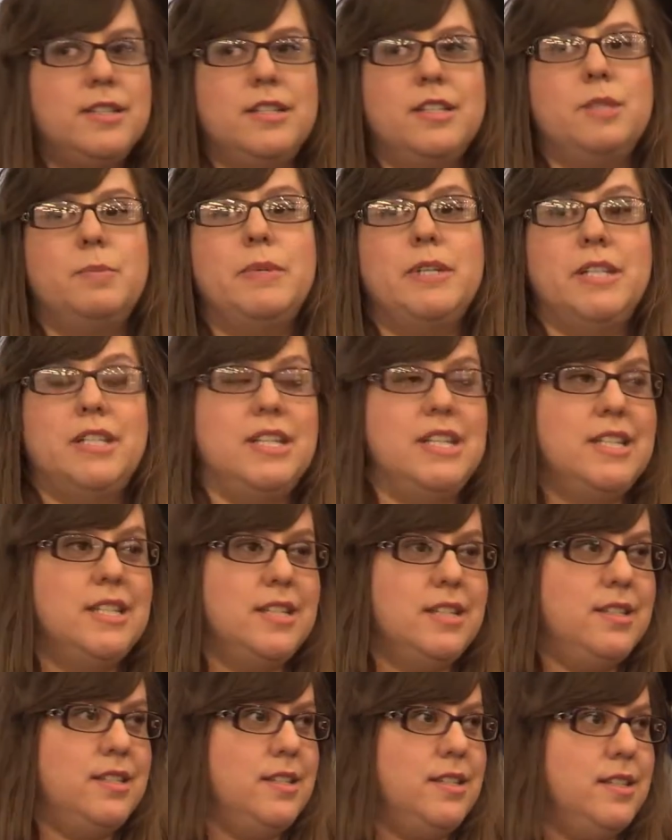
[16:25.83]
has been in
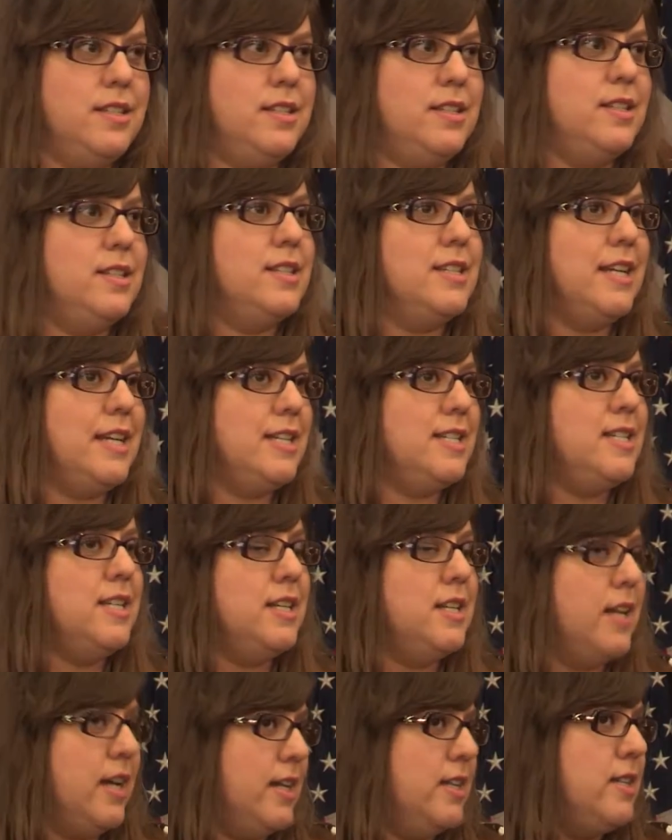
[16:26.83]
existence since
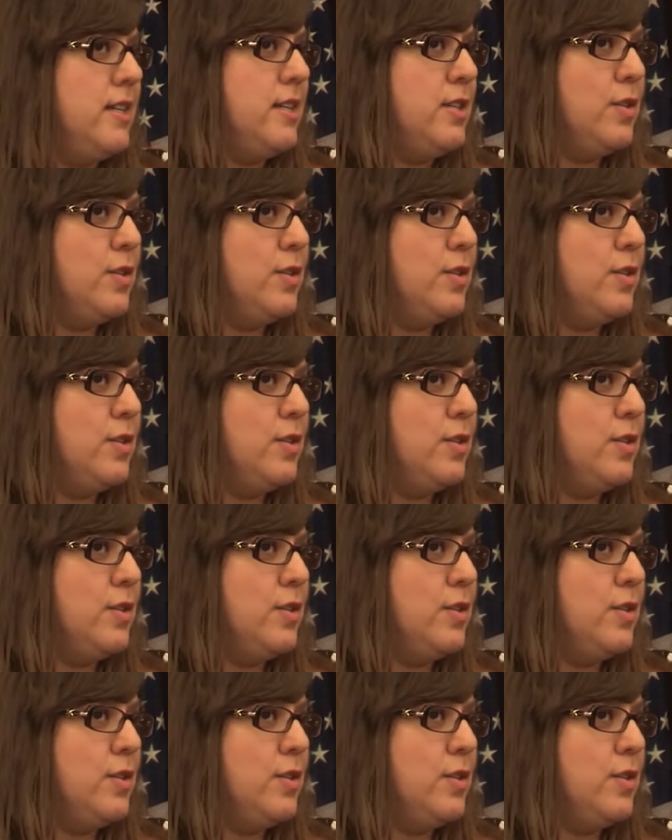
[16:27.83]
1990.